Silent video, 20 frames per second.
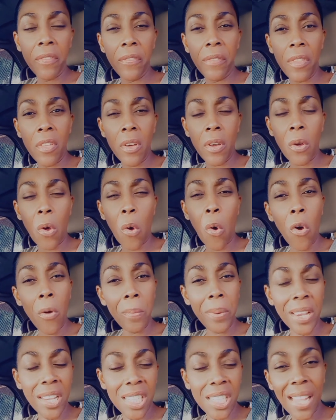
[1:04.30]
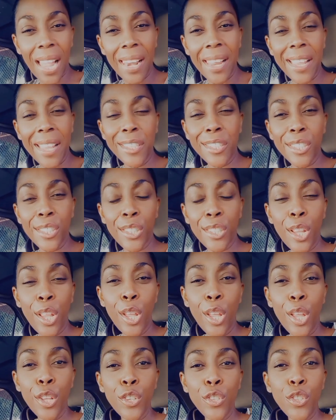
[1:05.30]
the opening challenge
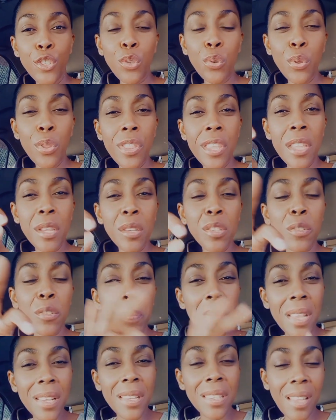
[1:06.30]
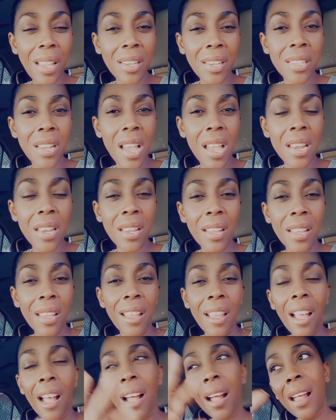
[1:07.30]
to the speed section.
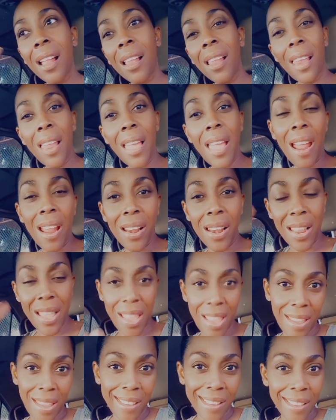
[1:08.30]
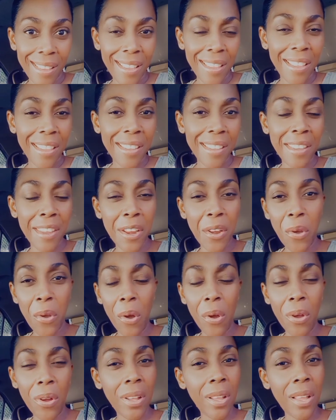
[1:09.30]
Clearly, you
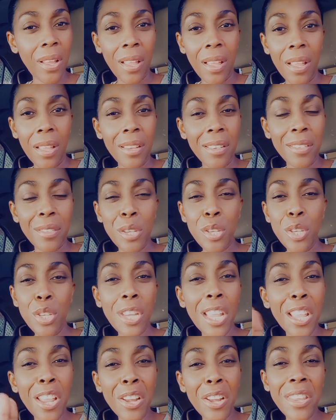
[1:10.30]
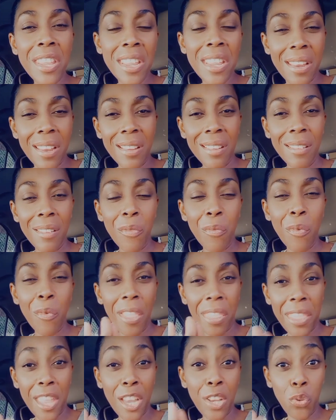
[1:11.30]
know, Jago did
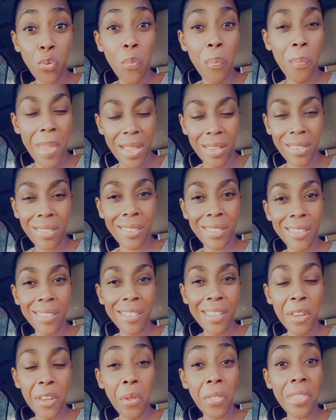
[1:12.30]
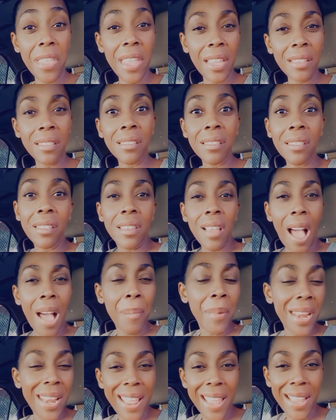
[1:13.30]
what they do best. You know, they
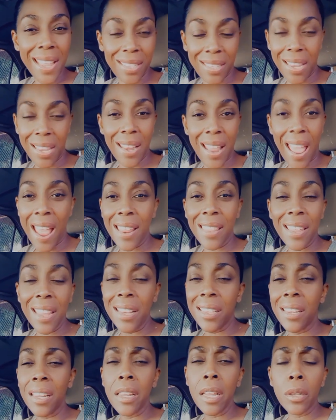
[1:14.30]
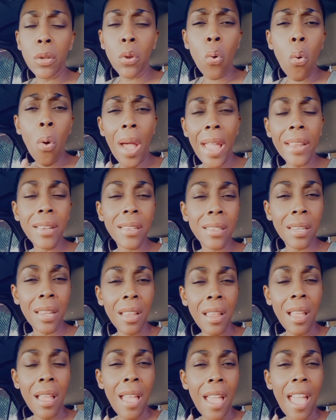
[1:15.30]
dominated and they did it quite
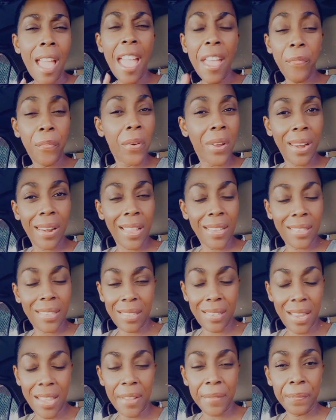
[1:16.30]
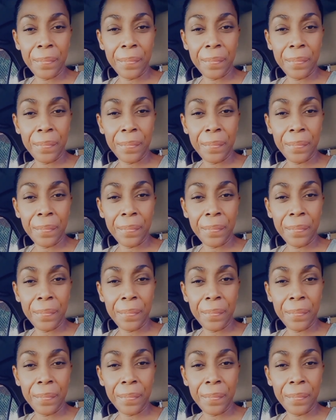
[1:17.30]
effortlessly.